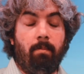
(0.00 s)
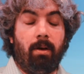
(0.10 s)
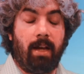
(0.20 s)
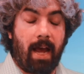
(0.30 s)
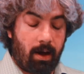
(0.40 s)

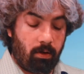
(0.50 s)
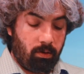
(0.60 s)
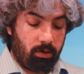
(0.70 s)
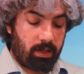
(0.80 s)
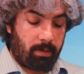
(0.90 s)
But now
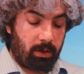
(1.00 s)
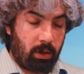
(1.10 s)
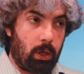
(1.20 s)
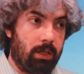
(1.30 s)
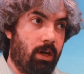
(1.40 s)
Google said
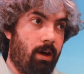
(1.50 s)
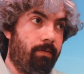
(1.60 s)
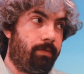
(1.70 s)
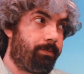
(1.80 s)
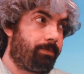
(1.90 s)
because
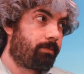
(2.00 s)
of